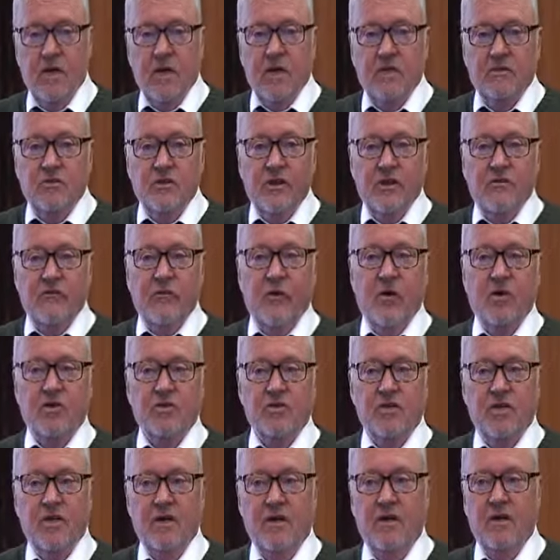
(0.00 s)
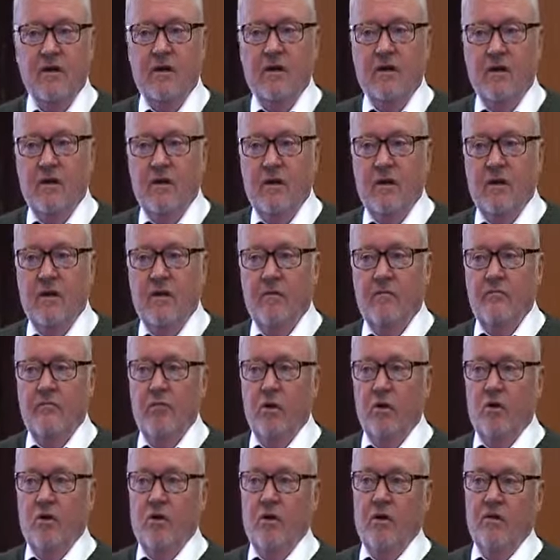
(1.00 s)
So it was a
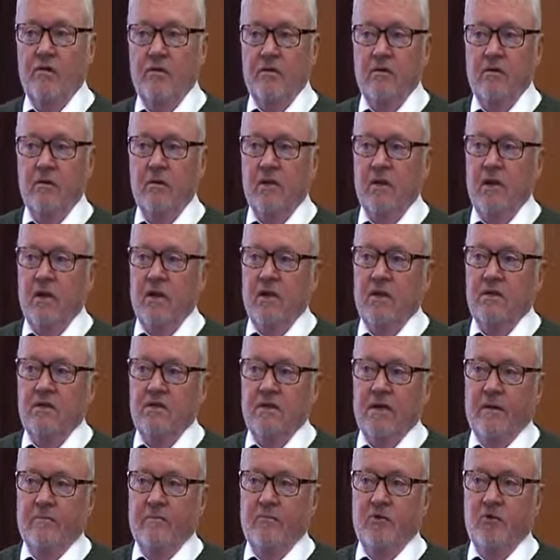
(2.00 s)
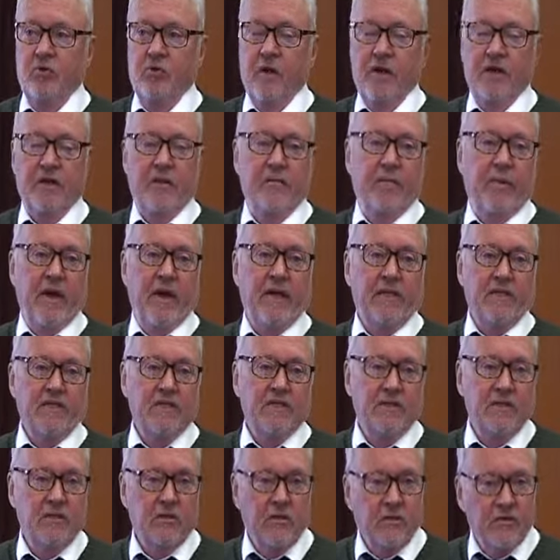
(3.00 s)
book on some 200
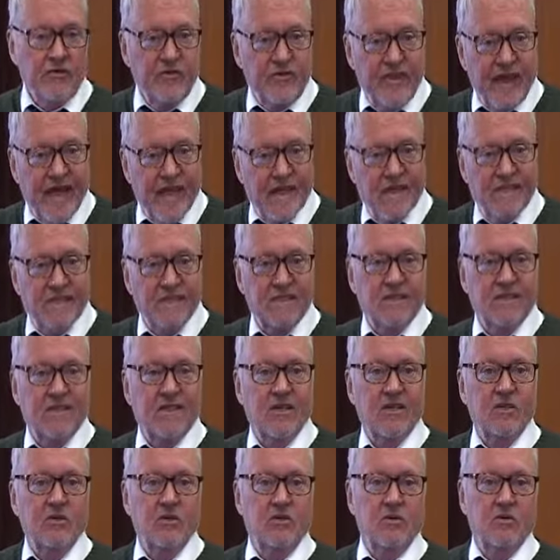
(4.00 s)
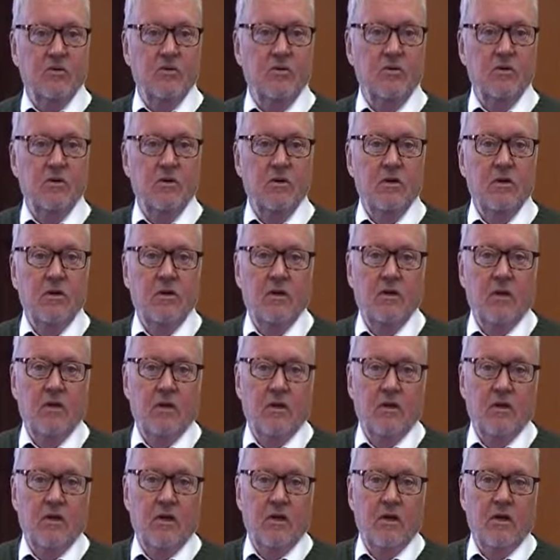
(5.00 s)
pages, condensed to
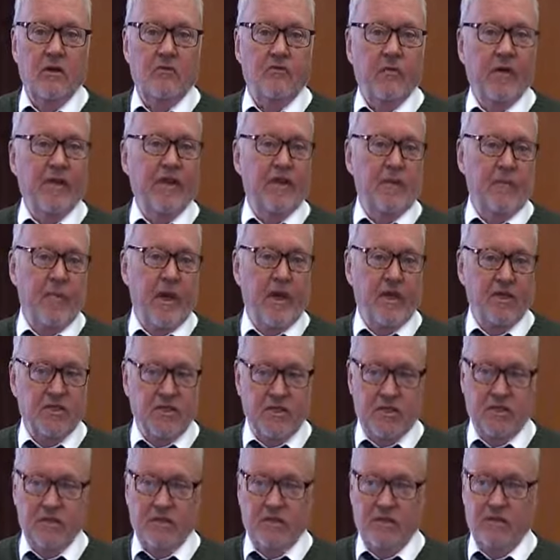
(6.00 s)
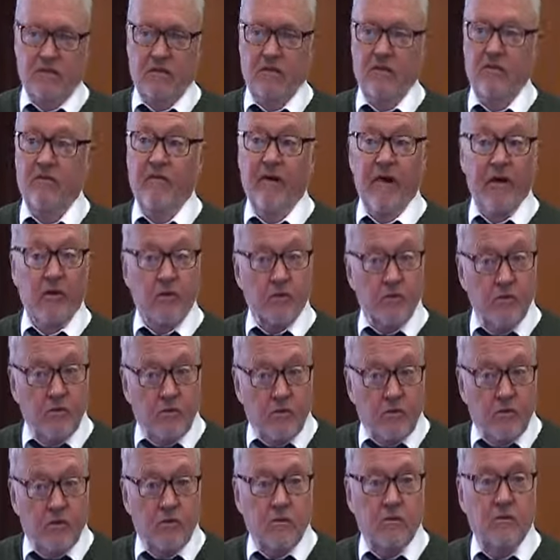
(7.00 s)
20 pages. Very good
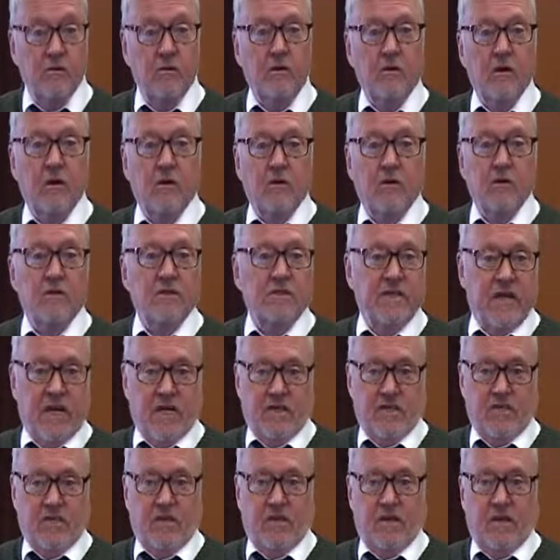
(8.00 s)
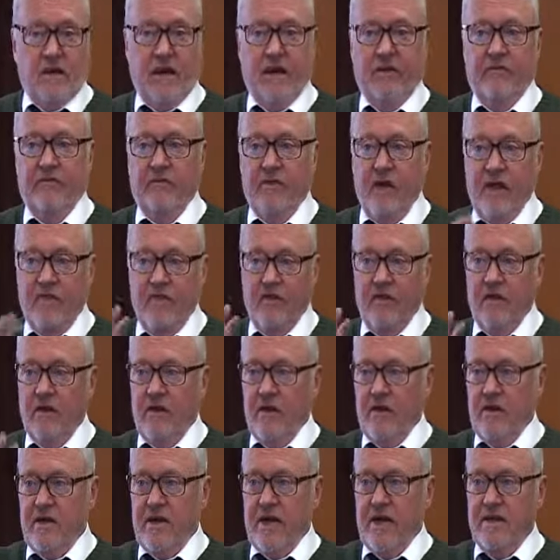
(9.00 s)
condensation. Had nothing
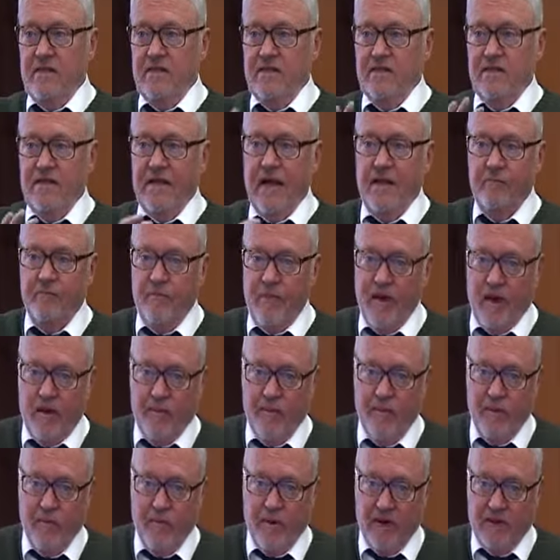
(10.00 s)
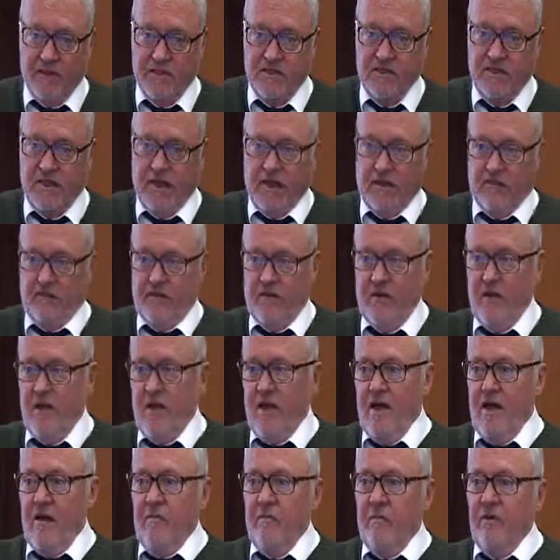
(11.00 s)
against that paper by itself.
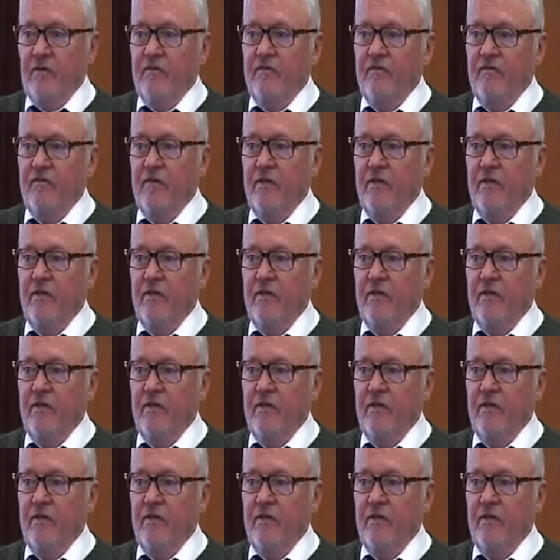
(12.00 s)
But